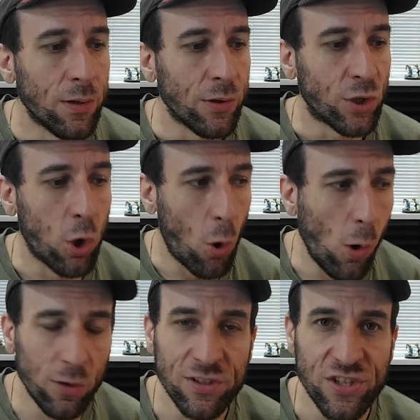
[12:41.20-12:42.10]

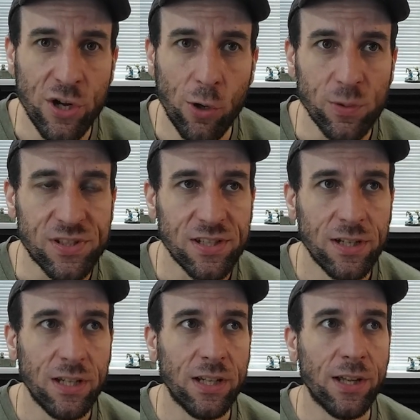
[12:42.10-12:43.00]
Cole's notes.
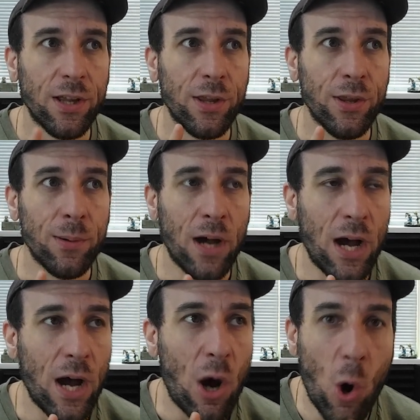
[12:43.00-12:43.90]

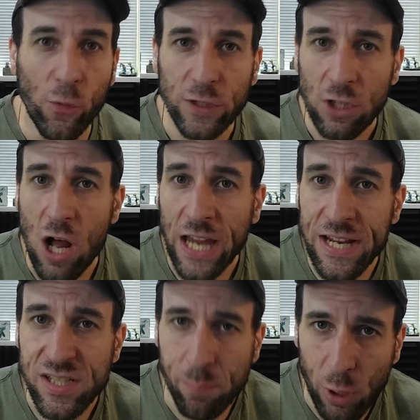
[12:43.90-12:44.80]
Uh, overclocking
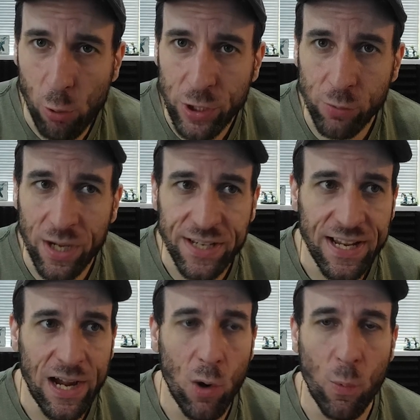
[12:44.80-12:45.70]
is broken right
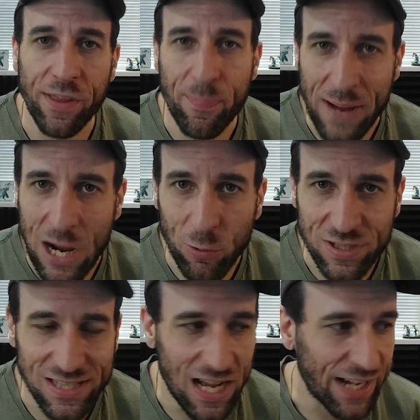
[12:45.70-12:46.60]
now with power
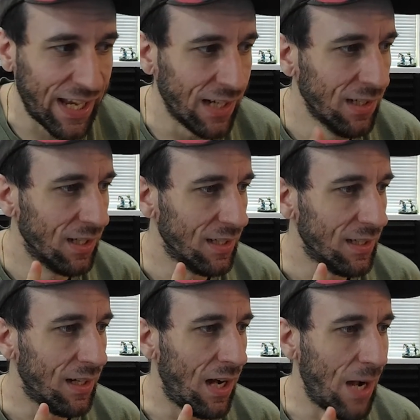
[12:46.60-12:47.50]
sliding.
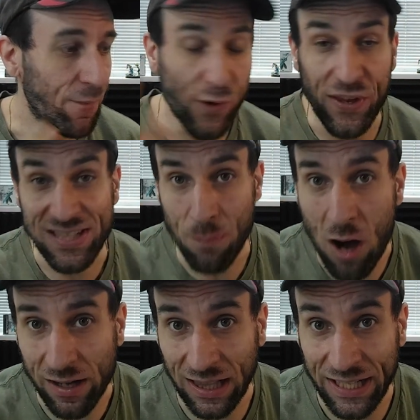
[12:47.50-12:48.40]
Um, for this
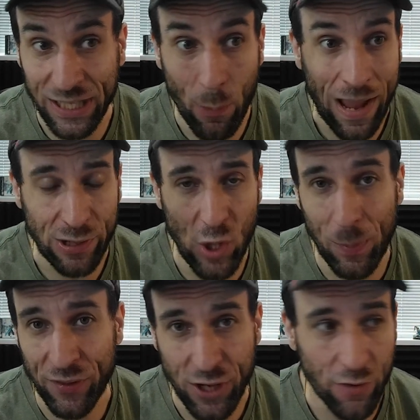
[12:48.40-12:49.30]
model anyway. I don't know
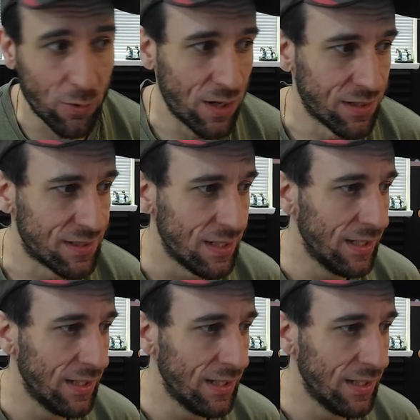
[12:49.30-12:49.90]
about the other ones.